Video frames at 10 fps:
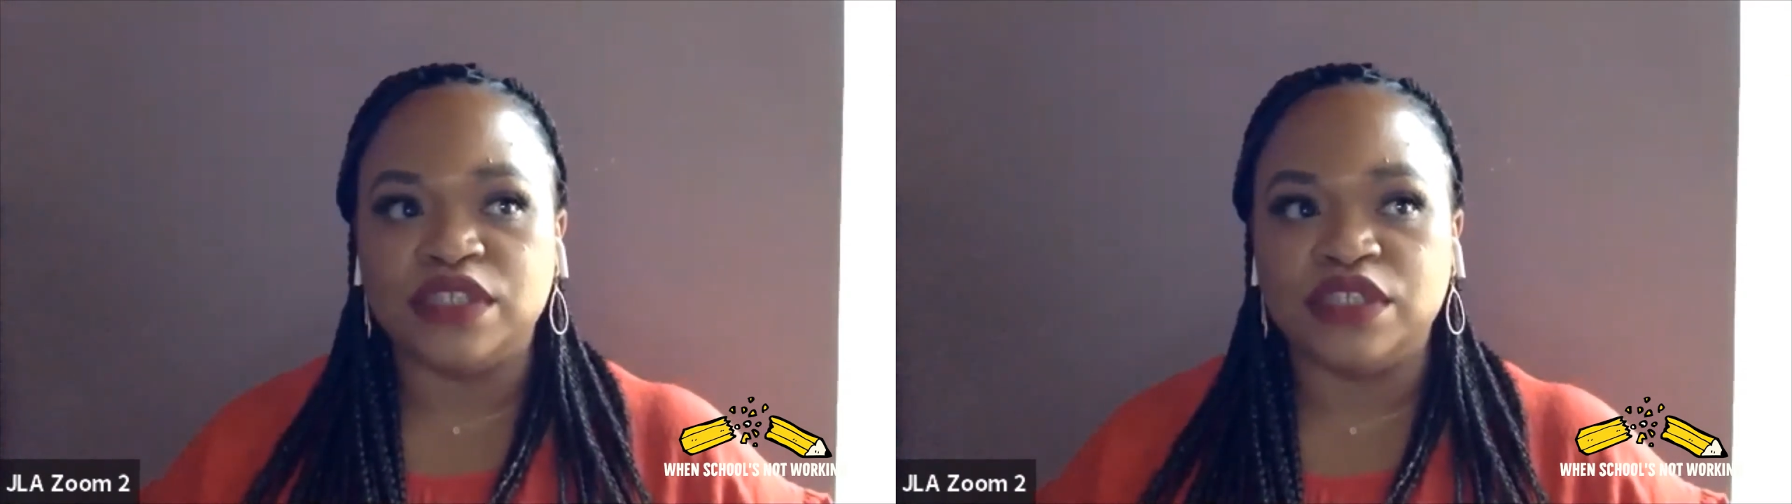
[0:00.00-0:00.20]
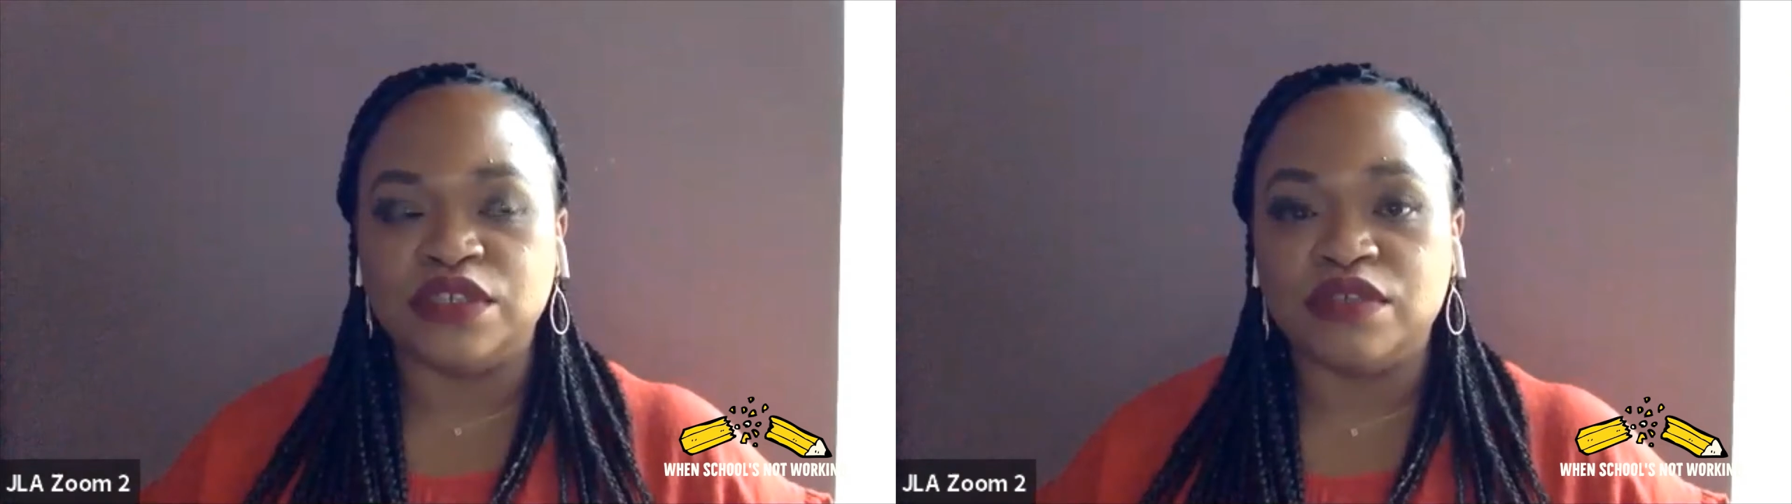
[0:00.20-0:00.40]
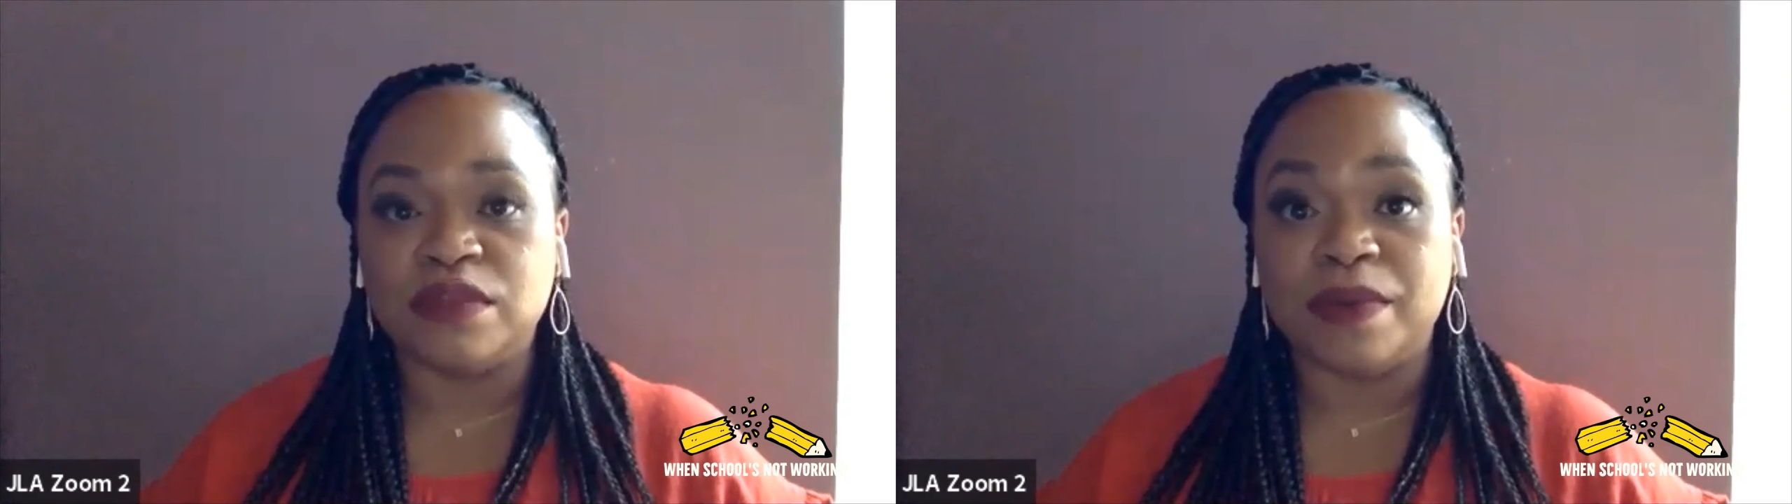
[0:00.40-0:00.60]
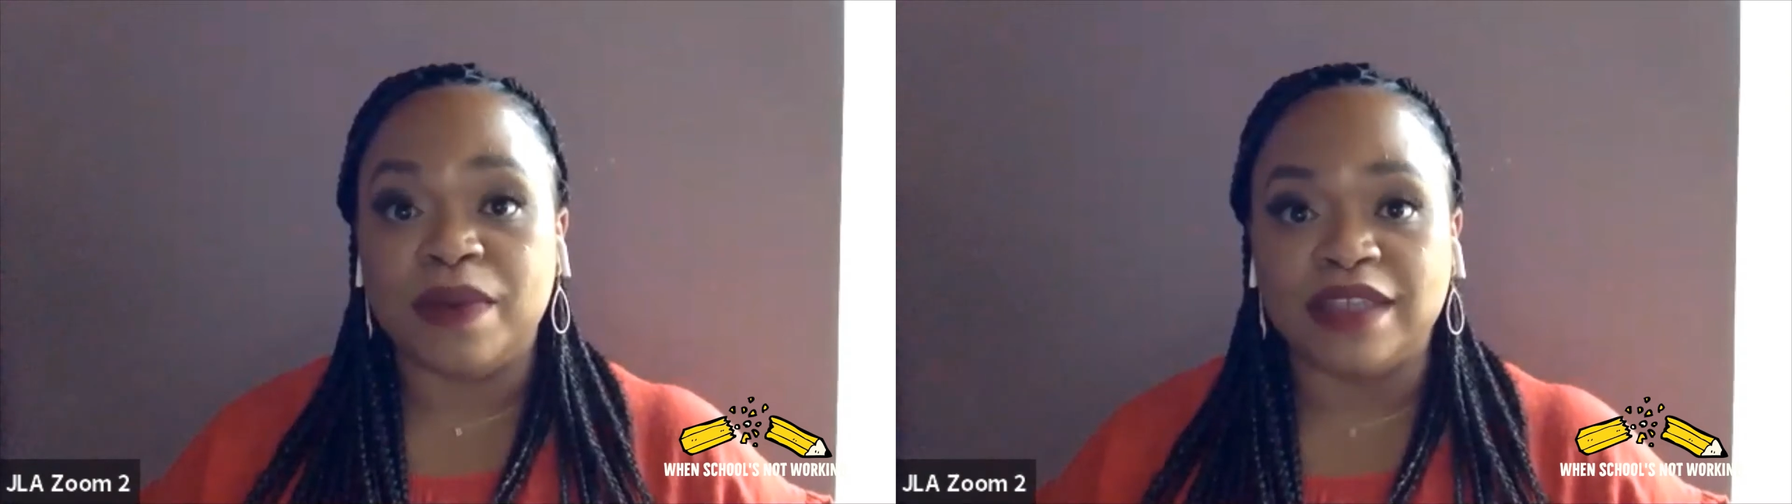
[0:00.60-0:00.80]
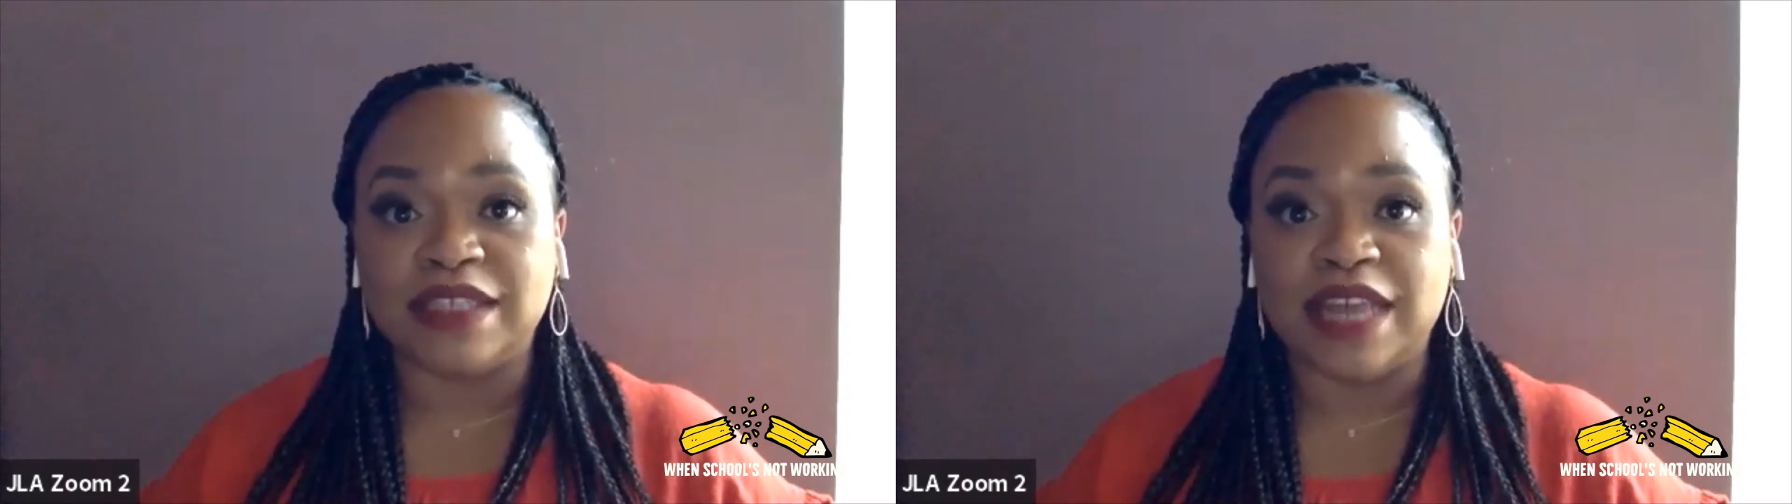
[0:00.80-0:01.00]
do the
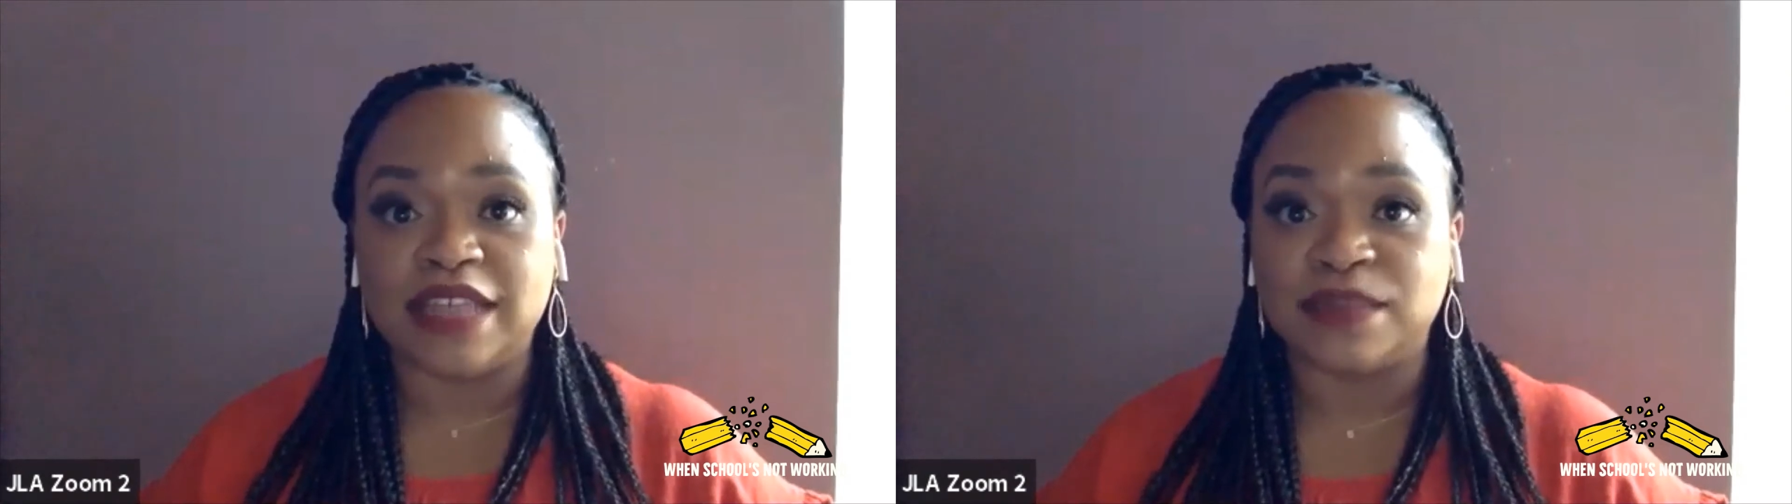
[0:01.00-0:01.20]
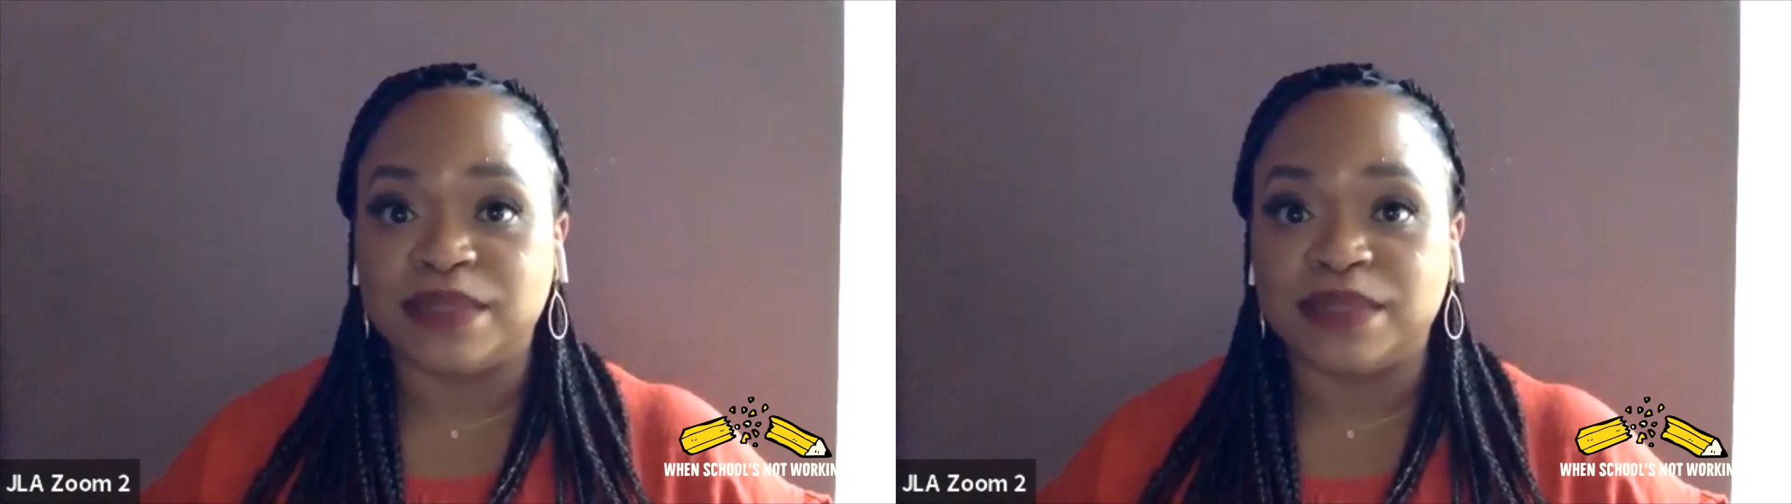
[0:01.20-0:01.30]
process